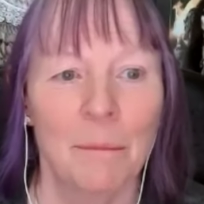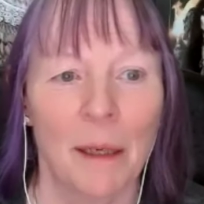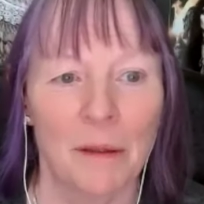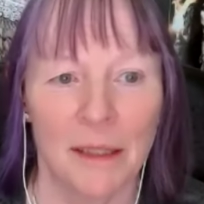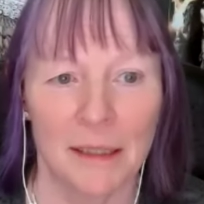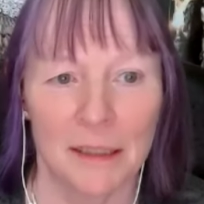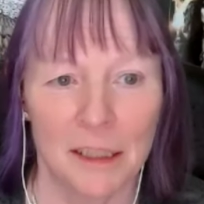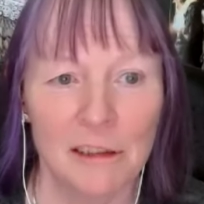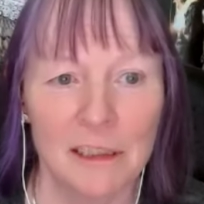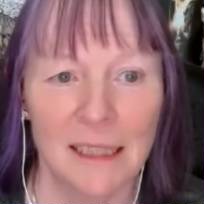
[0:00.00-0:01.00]
both the
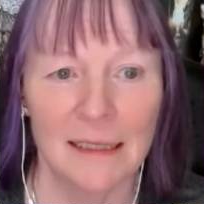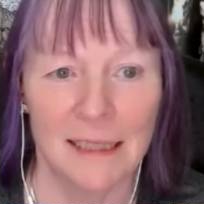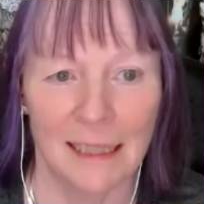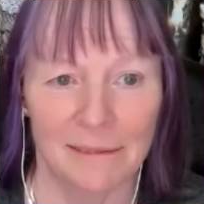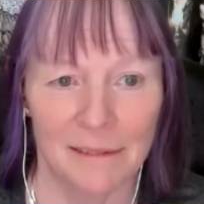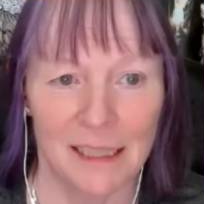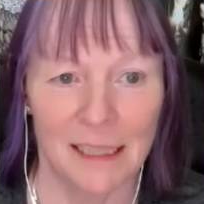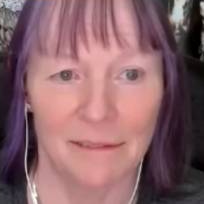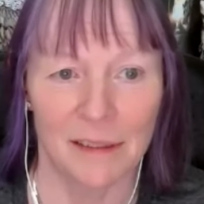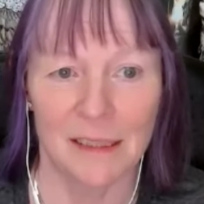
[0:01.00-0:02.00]
Asuras and
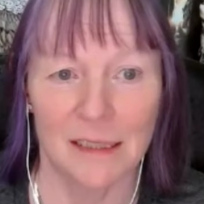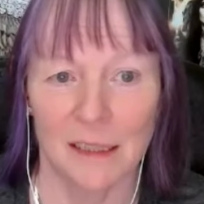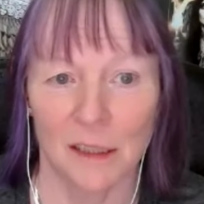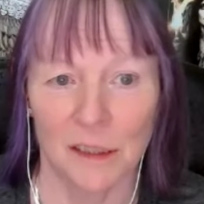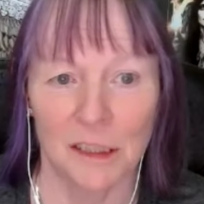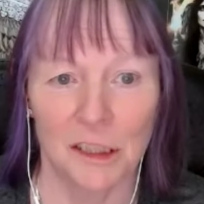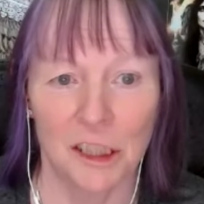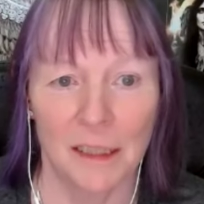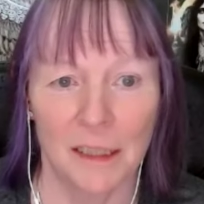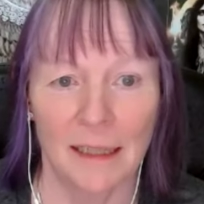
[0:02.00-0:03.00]
Devas started
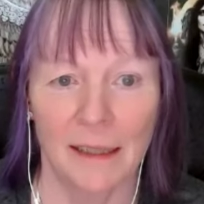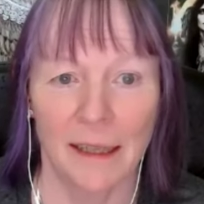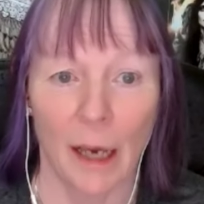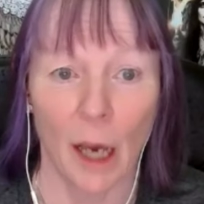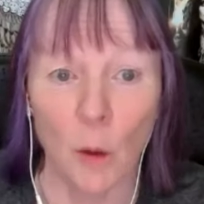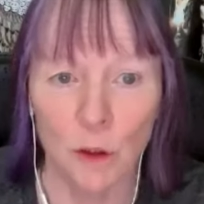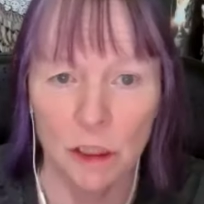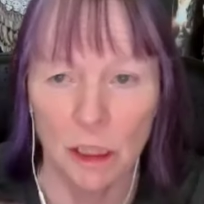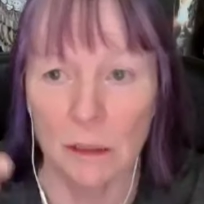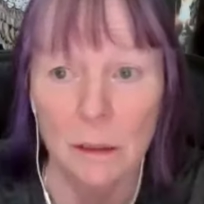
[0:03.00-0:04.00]
churning the
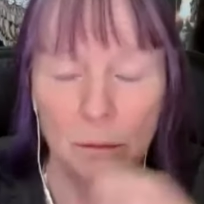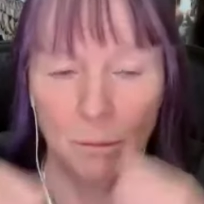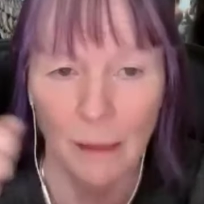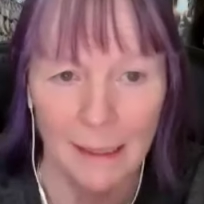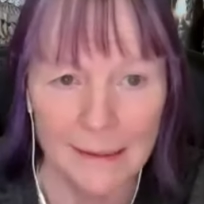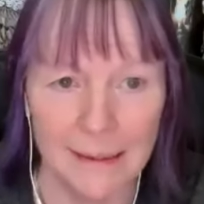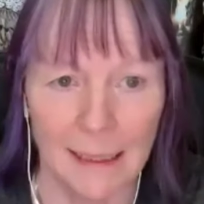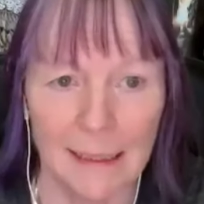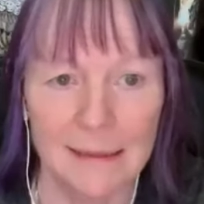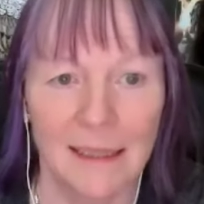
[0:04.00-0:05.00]
ocean,
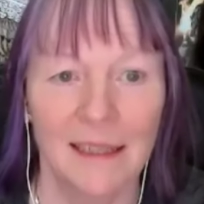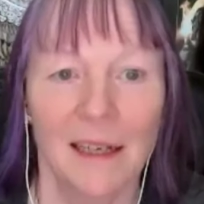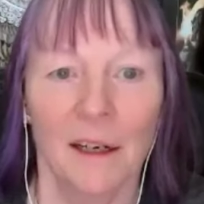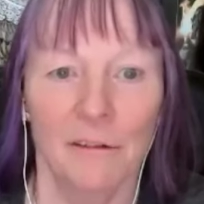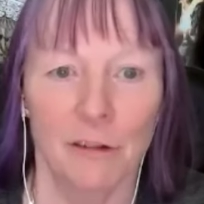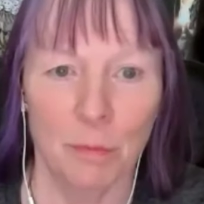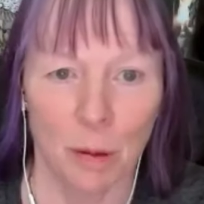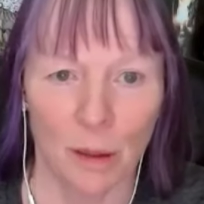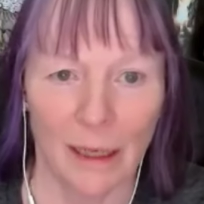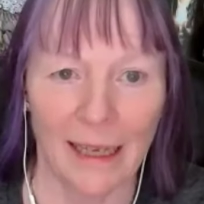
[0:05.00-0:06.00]
Pisces, for
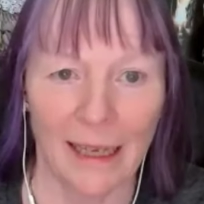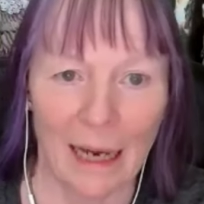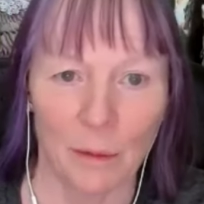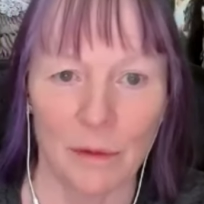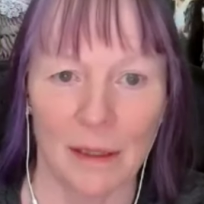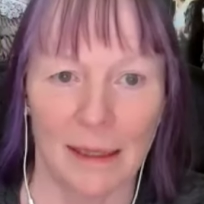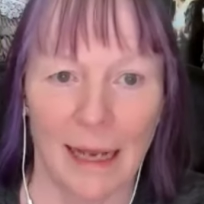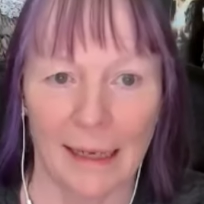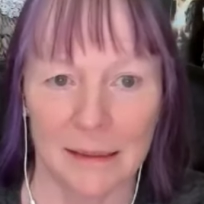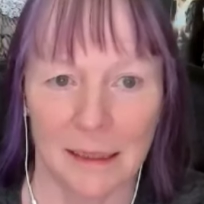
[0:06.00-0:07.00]
pulling out the
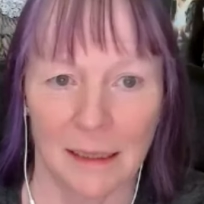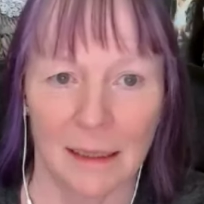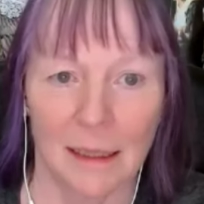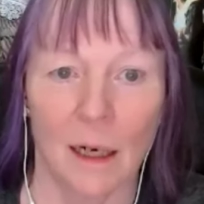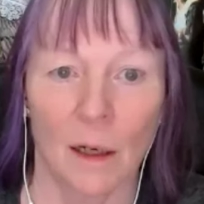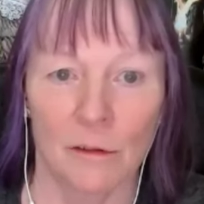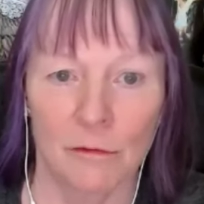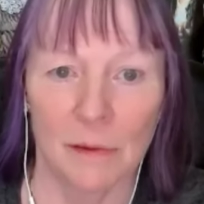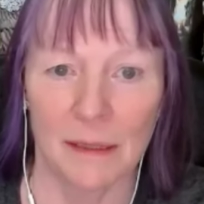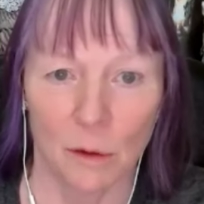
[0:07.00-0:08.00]
nectar of
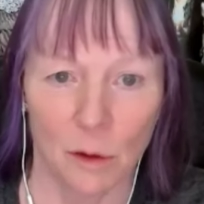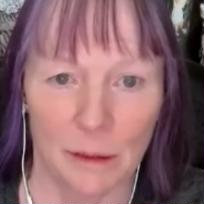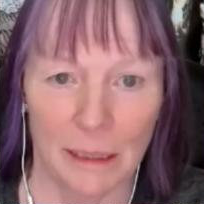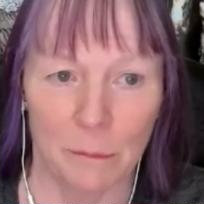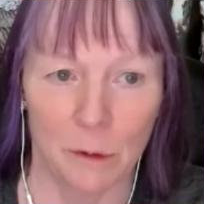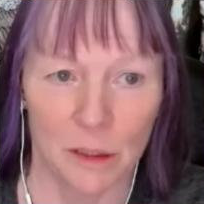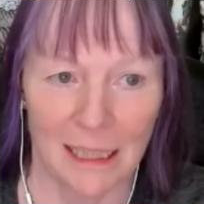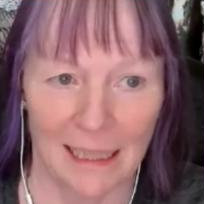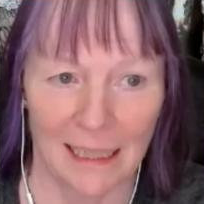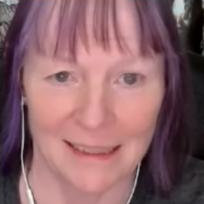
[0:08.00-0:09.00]
or
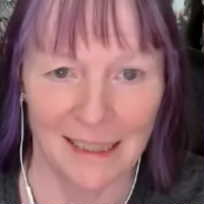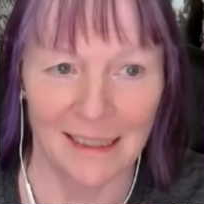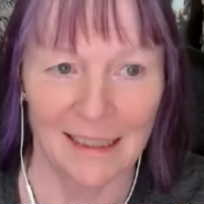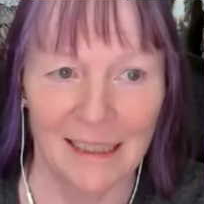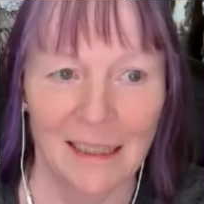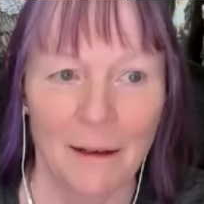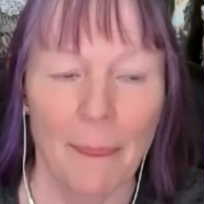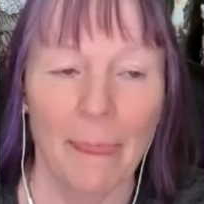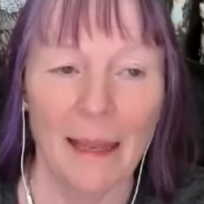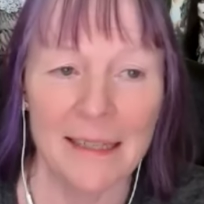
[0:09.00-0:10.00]
immortality.
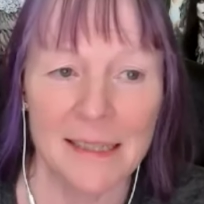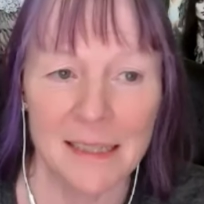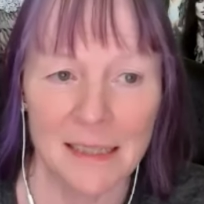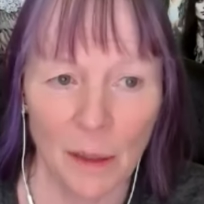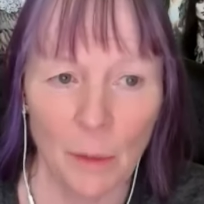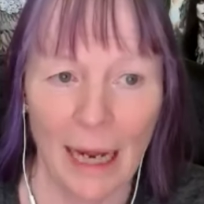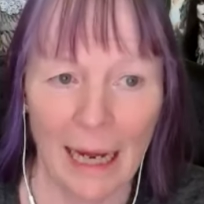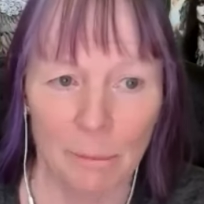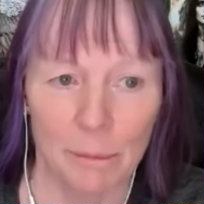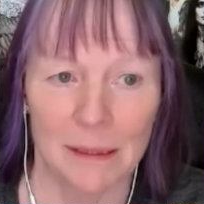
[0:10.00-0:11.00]
It so
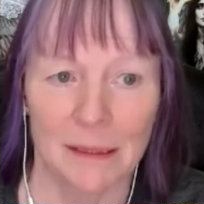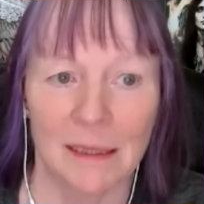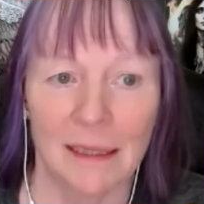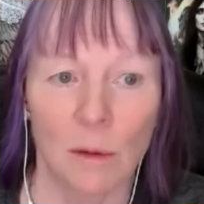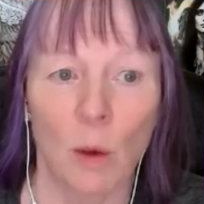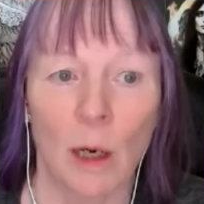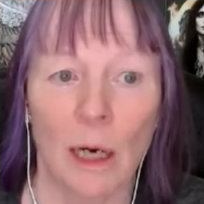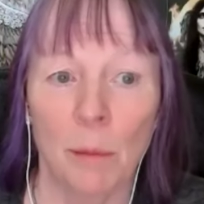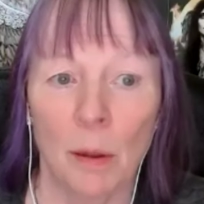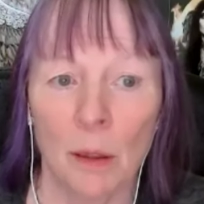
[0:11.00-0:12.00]
happened that
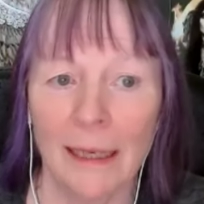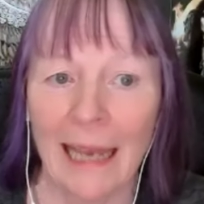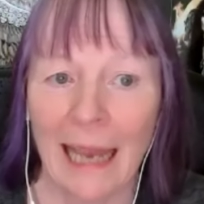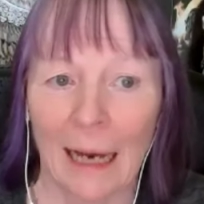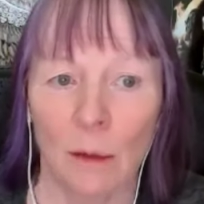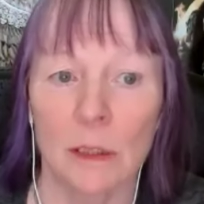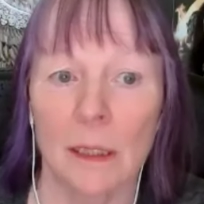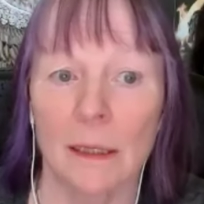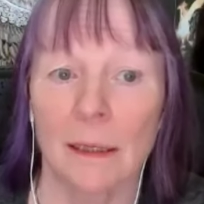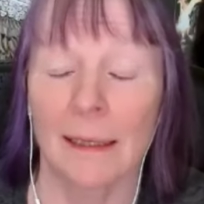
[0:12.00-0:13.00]
while pulling out
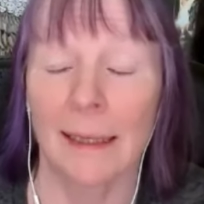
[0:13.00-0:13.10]
the